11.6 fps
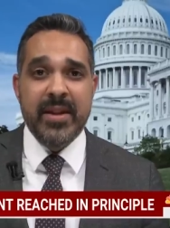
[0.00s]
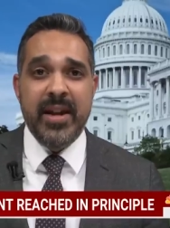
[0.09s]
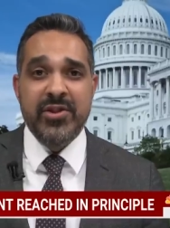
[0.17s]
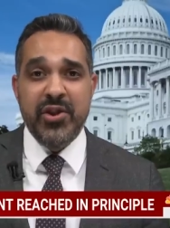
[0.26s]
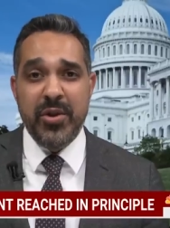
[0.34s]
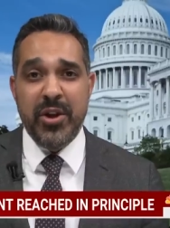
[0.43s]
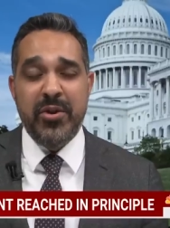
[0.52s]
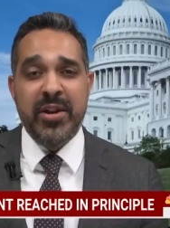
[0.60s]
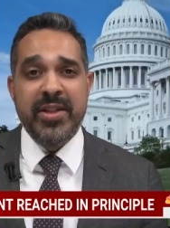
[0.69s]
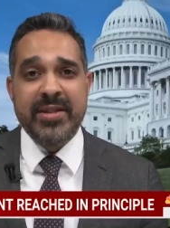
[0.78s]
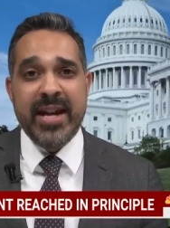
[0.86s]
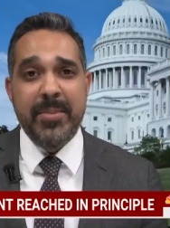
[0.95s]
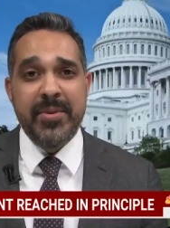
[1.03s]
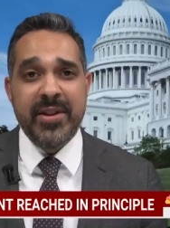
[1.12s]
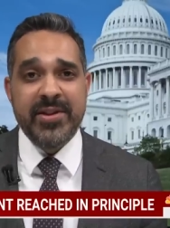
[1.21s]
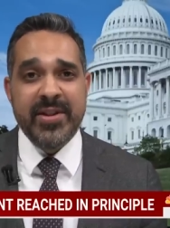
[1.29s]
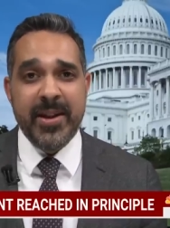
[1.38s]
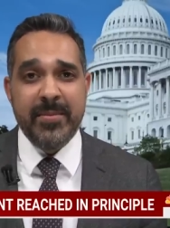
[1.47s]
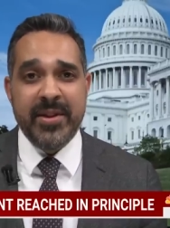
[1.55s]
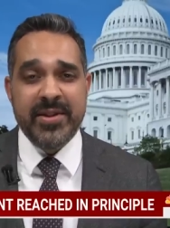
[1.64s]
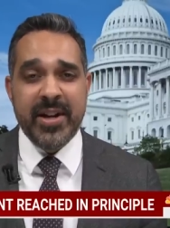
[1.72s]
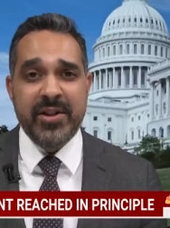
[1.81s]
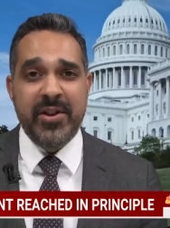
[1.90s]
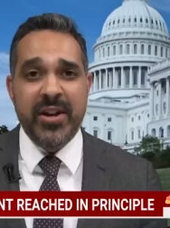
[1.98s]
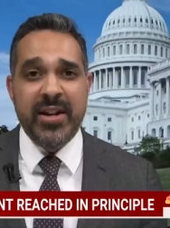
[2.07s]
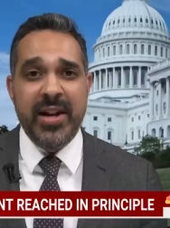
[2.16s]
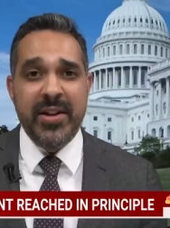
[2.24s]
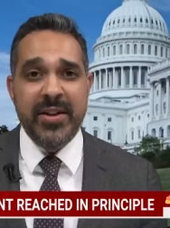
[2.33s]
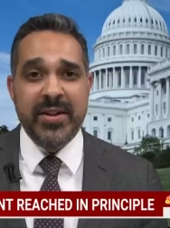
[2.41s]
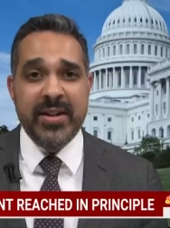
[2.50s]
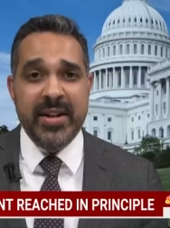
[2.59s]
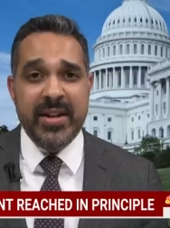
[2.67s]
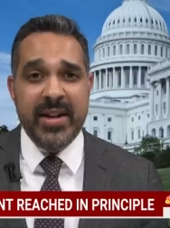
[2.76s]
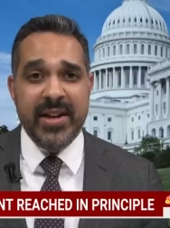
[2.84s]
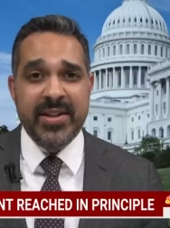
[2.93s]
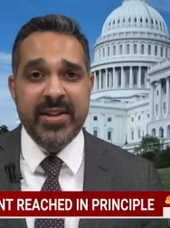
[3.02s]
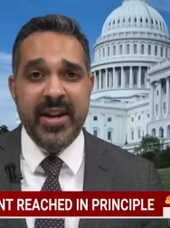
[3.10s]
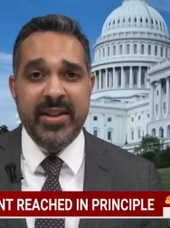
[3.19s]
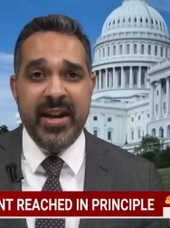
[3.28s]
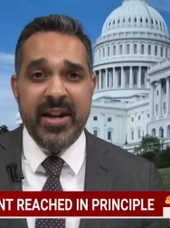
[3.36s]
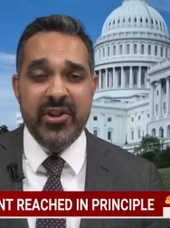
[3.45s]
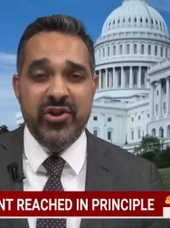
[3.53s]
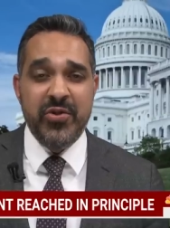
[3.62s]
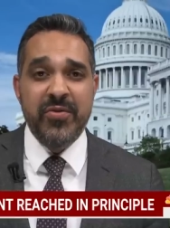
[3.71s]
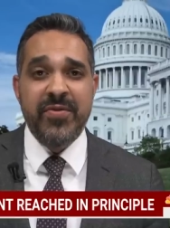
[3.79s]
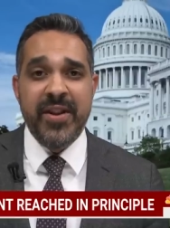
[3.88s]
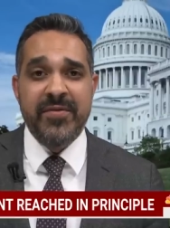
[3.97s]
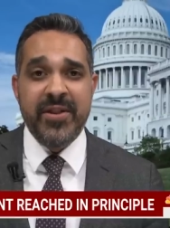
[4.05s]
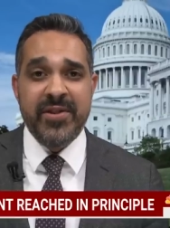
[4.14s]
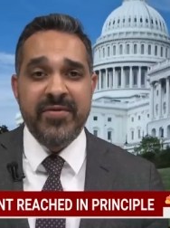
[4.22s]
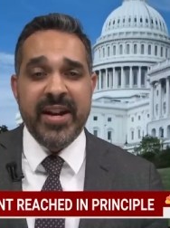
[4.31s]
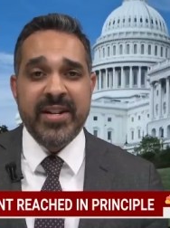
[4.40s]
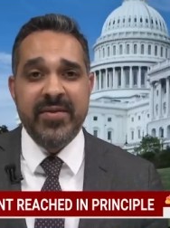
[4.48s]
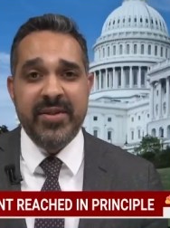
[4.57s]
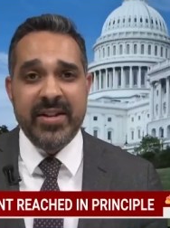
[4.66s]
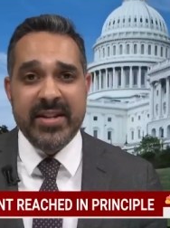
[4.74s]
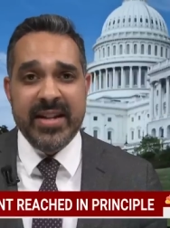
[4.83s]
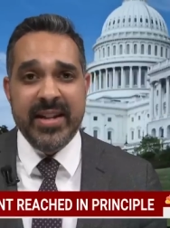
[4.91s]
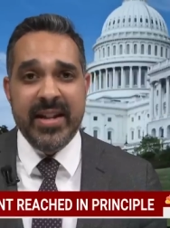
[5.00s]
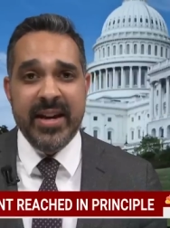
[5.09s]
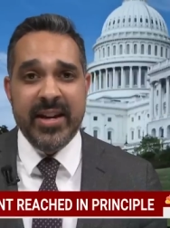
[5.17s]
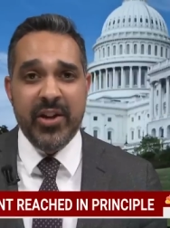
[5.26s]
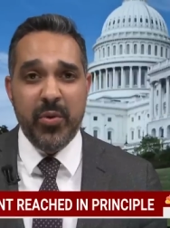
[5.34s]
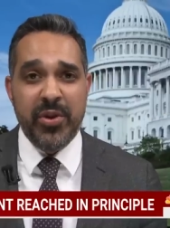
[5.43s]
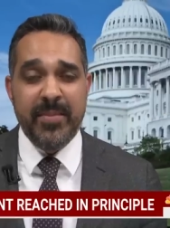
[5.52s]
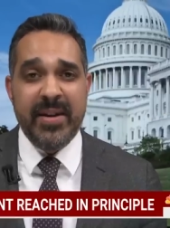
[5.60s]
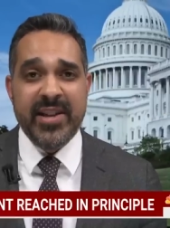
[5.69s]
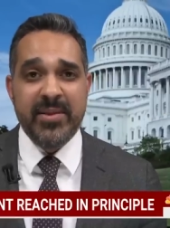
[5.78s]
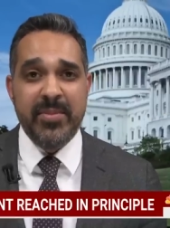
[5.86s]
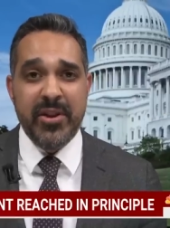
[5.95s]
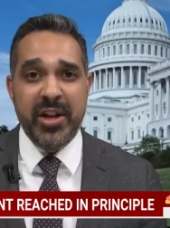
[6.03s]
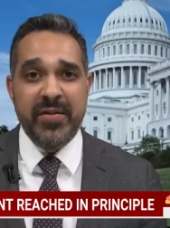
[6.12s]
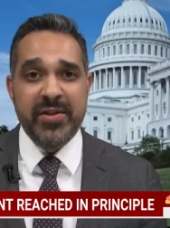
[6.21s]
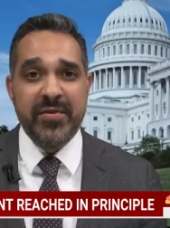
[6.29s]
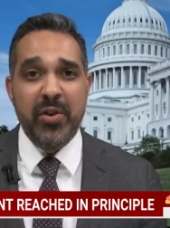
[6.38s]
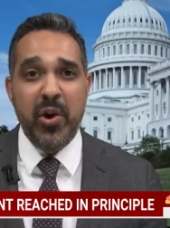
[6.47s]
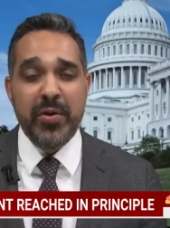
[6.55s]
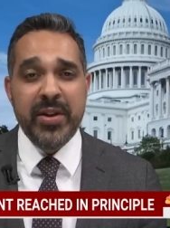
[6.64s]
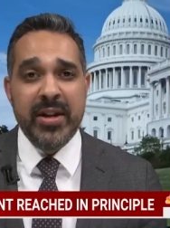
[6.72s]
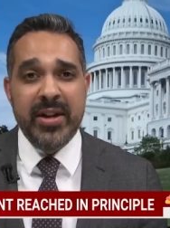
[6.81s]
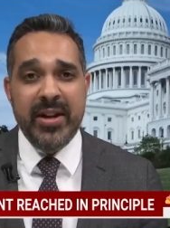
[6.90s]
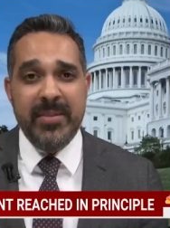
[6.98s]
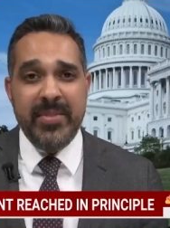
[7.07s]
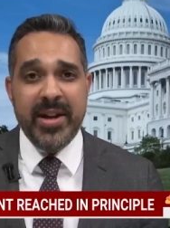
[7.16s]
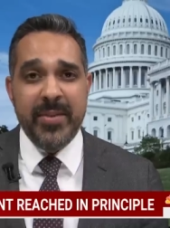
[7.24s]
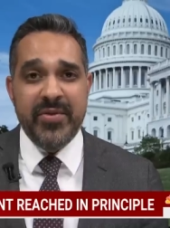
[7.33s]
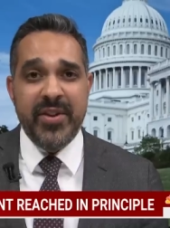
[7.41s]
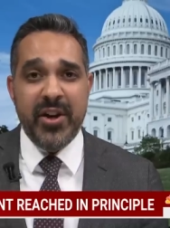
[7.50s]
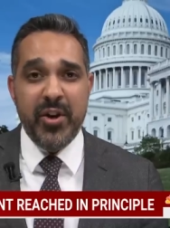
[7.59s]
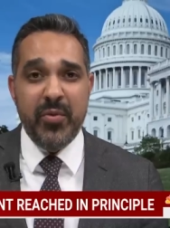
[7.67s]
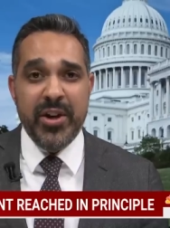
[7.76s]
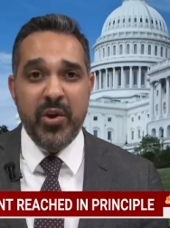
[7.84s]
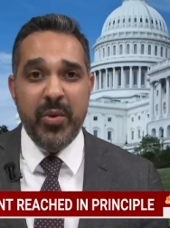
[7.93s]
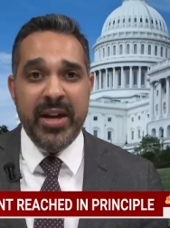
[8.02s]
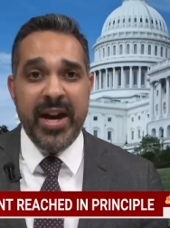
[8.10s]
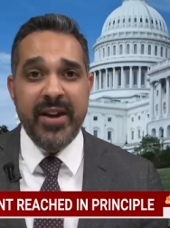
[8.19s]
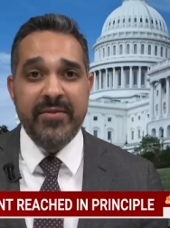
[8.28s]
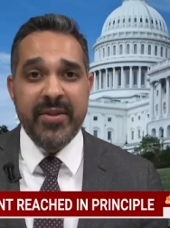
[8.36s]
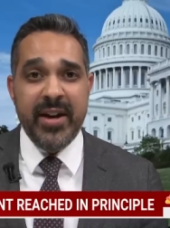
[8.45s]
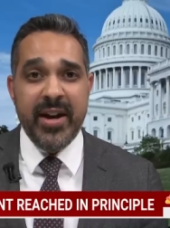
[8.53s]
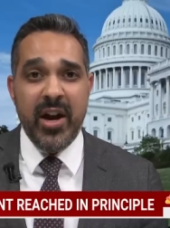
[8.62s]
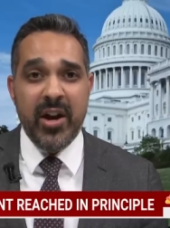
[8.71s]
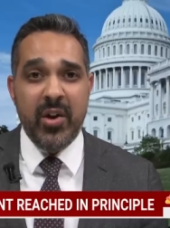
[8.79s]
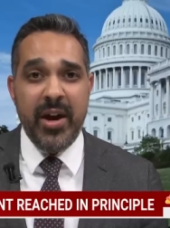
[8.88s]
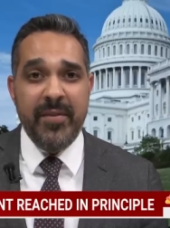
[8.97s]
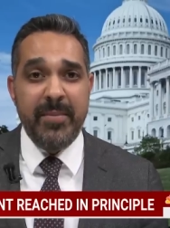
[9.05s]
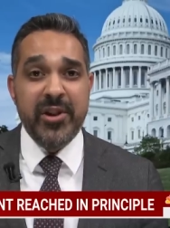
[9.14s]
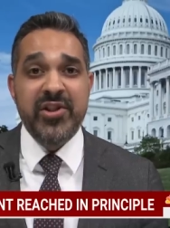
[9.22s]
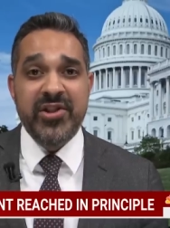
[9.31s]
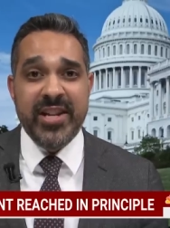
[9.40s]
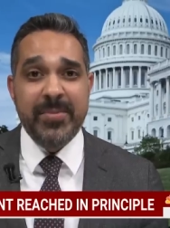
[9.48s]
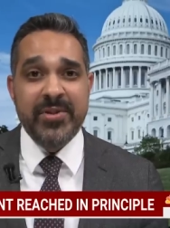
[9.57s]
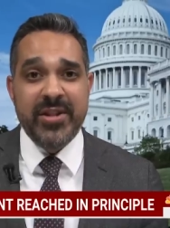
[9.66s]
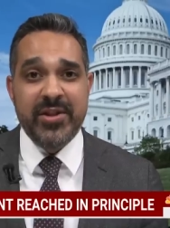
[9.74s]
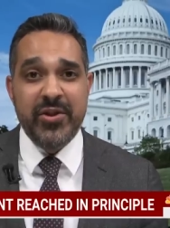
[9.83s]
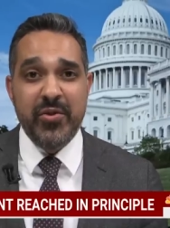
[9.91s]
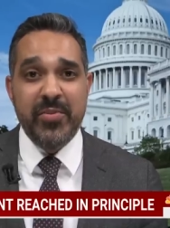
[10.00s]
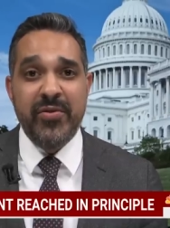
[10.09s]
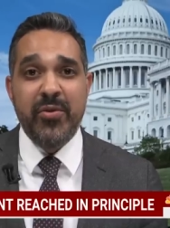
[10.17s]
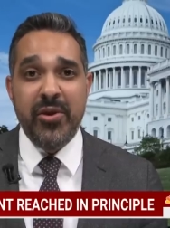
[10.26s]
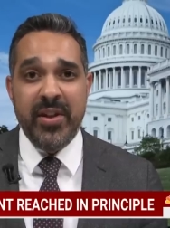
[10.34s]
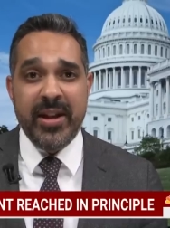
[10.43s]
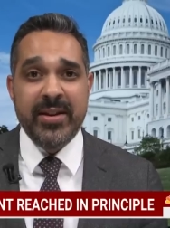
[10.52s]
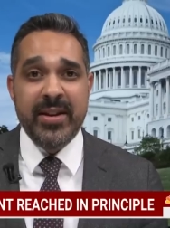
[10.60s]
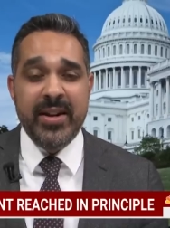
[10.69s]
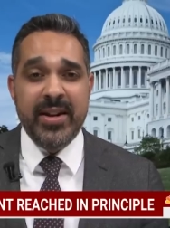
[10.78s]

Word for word: As you noted at the top of this segment, Secretary Yellen has said that June 5th is effectively the deadline here where the possibility of default becomes very real. We have uh, a bunch of steps to do before then.